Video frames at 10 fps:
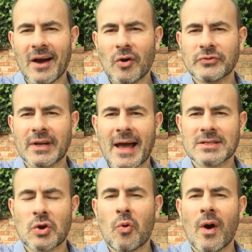often
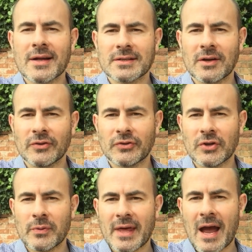has quite a lot to
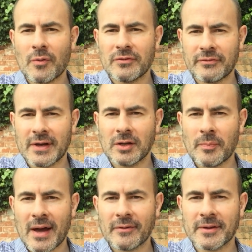do with how we feel
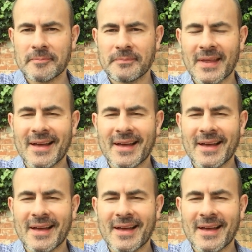about them.